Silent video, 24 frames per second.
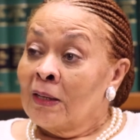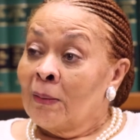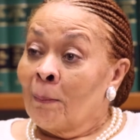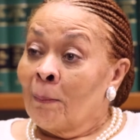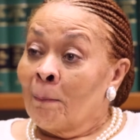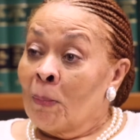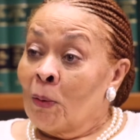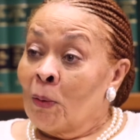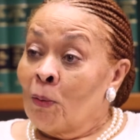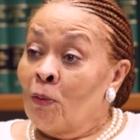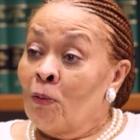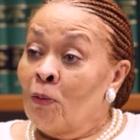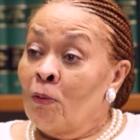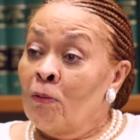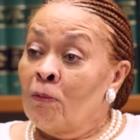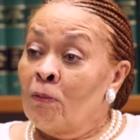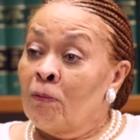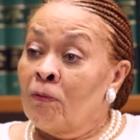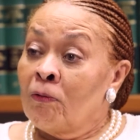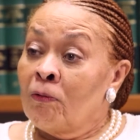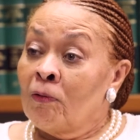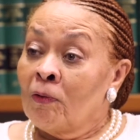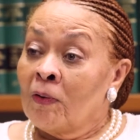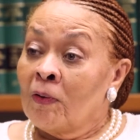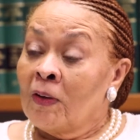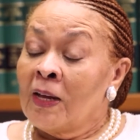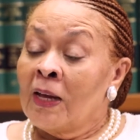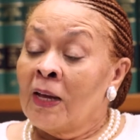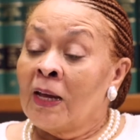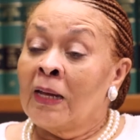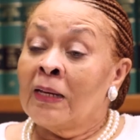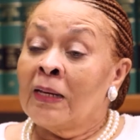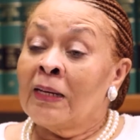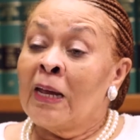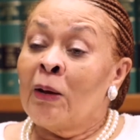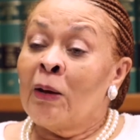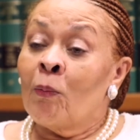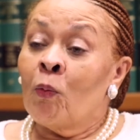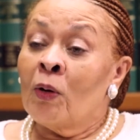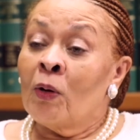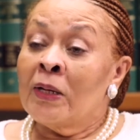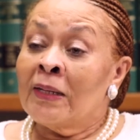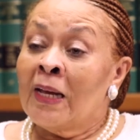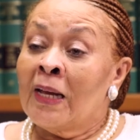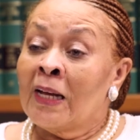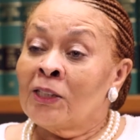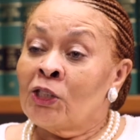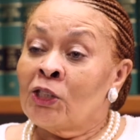move, and they would
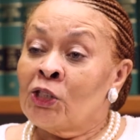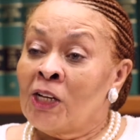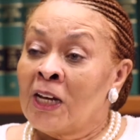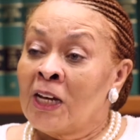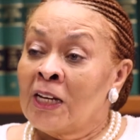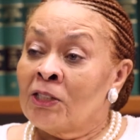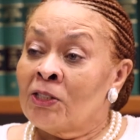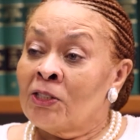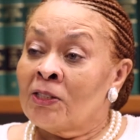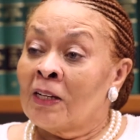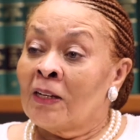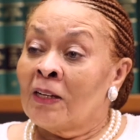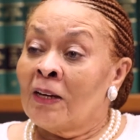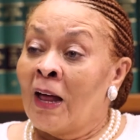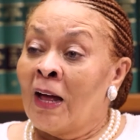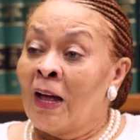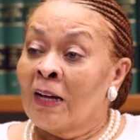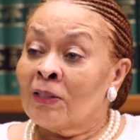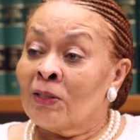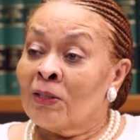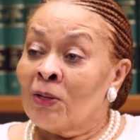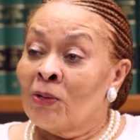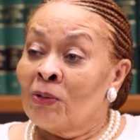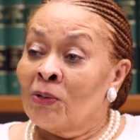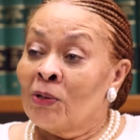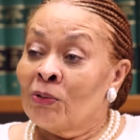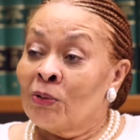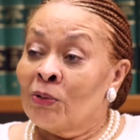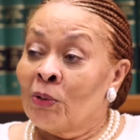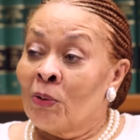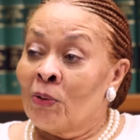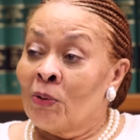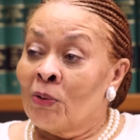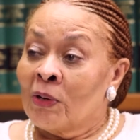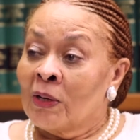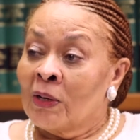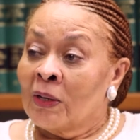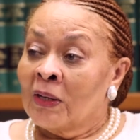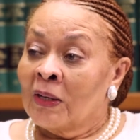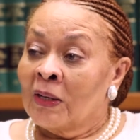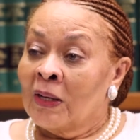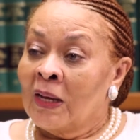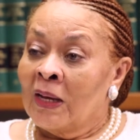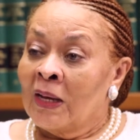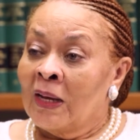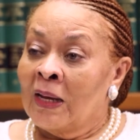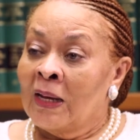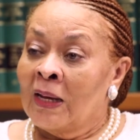not change the locks on the door.
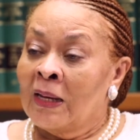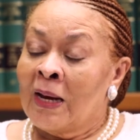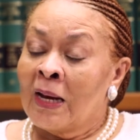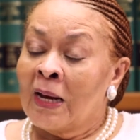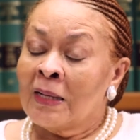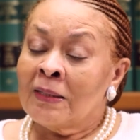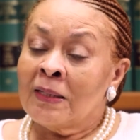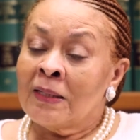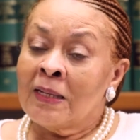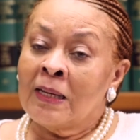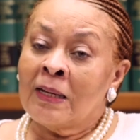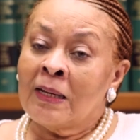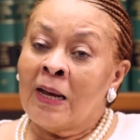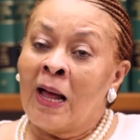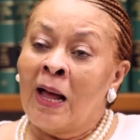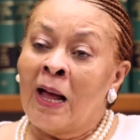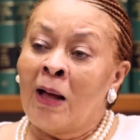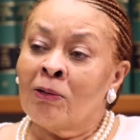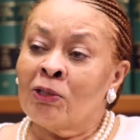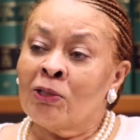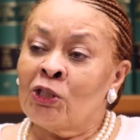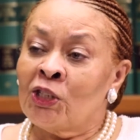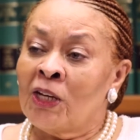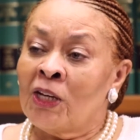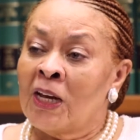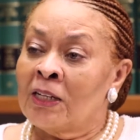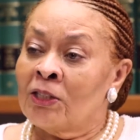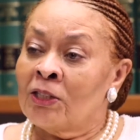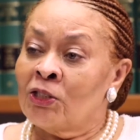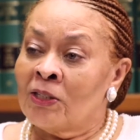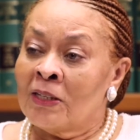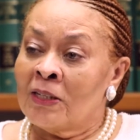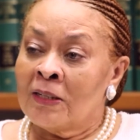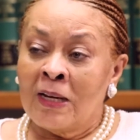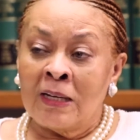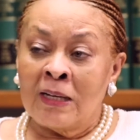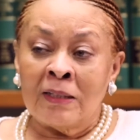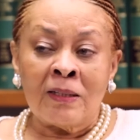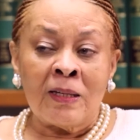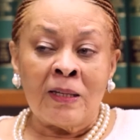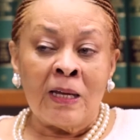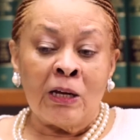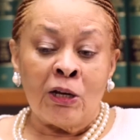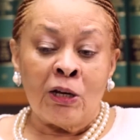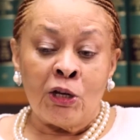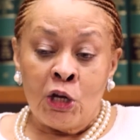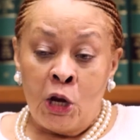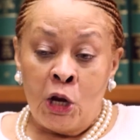And I said, I'll change it. And they
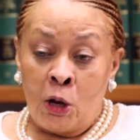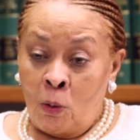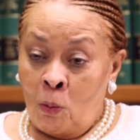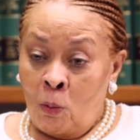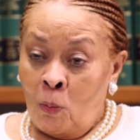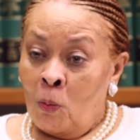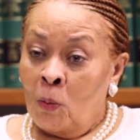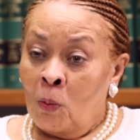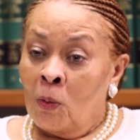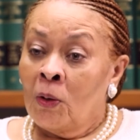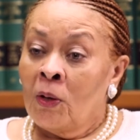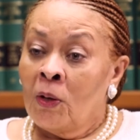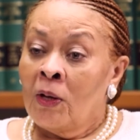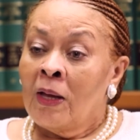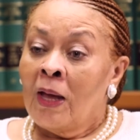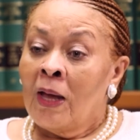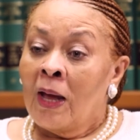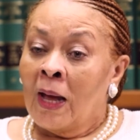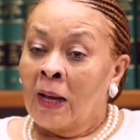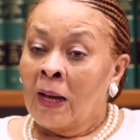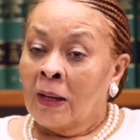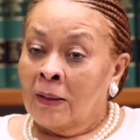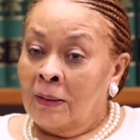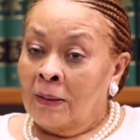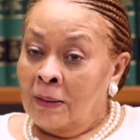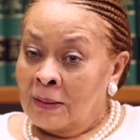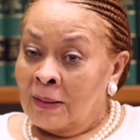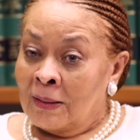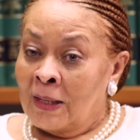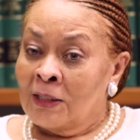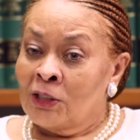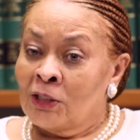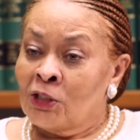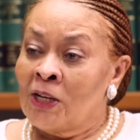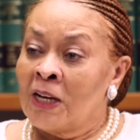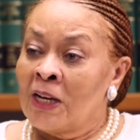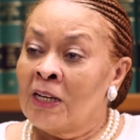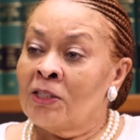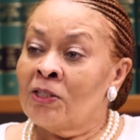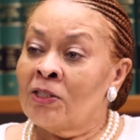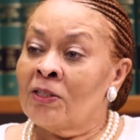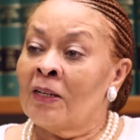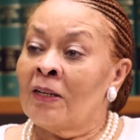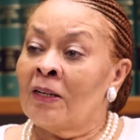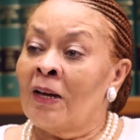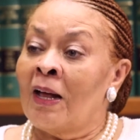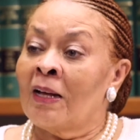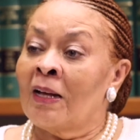said, no, I could not change the
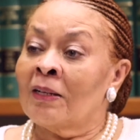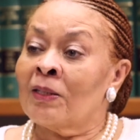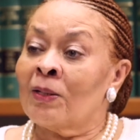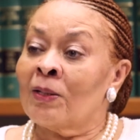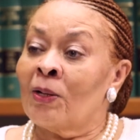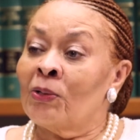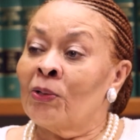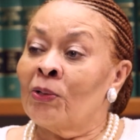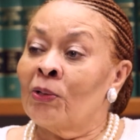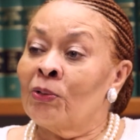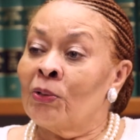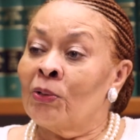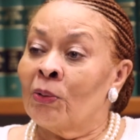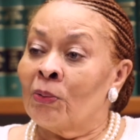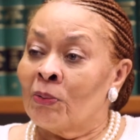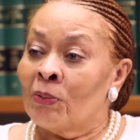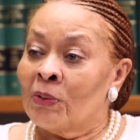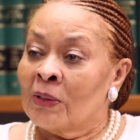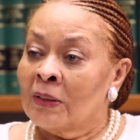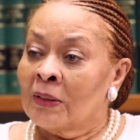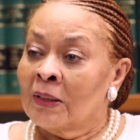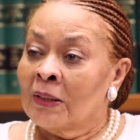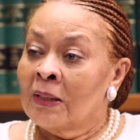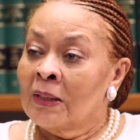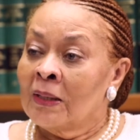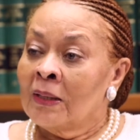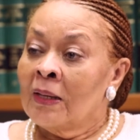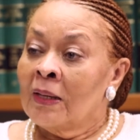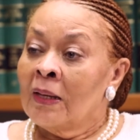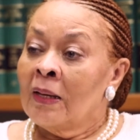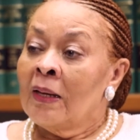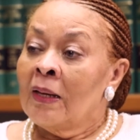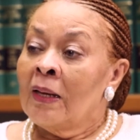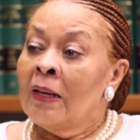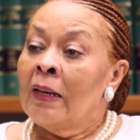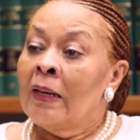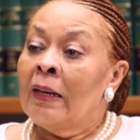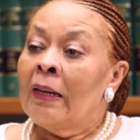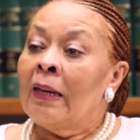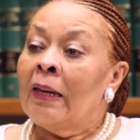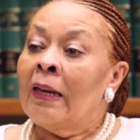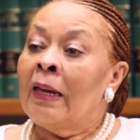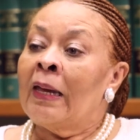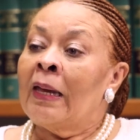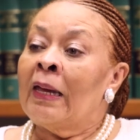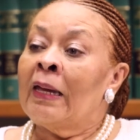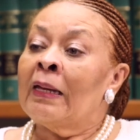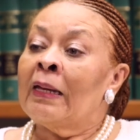locks on the door.
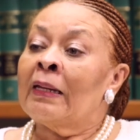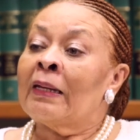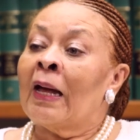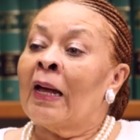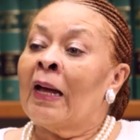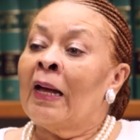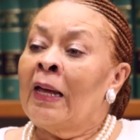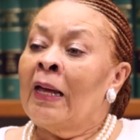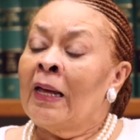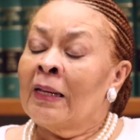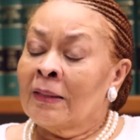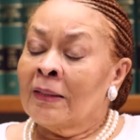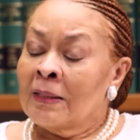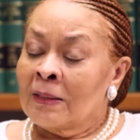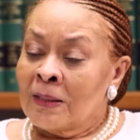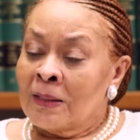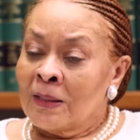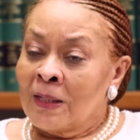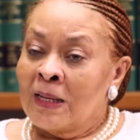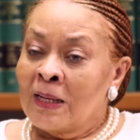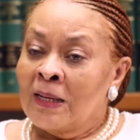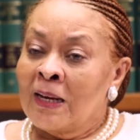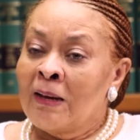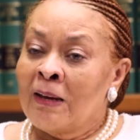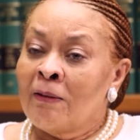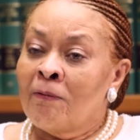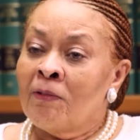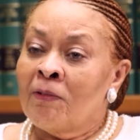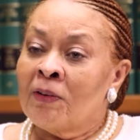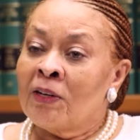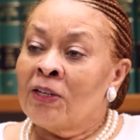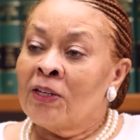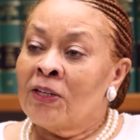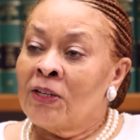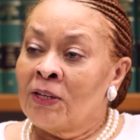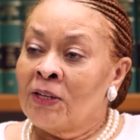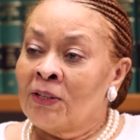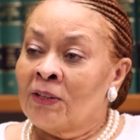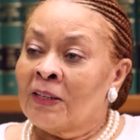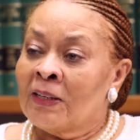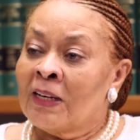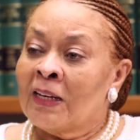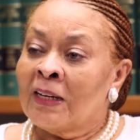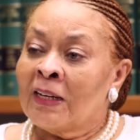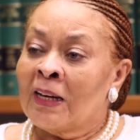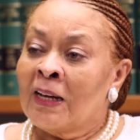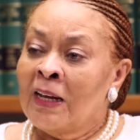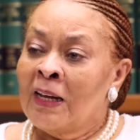And I had to stay there for the year
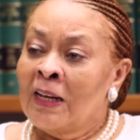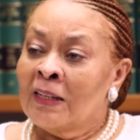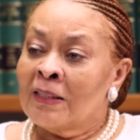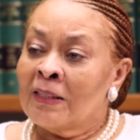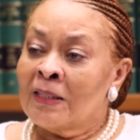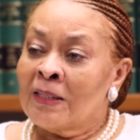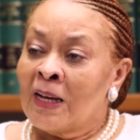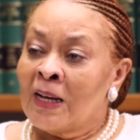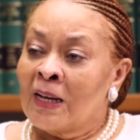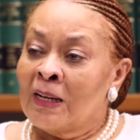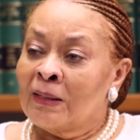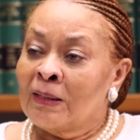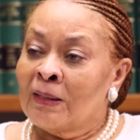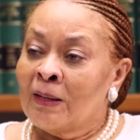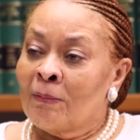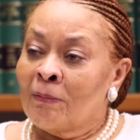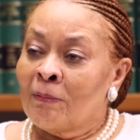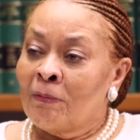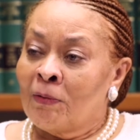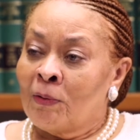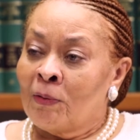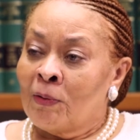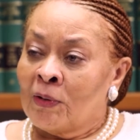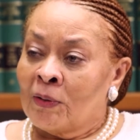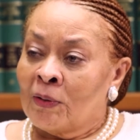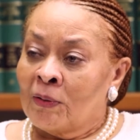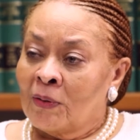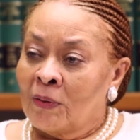that I had signed up for.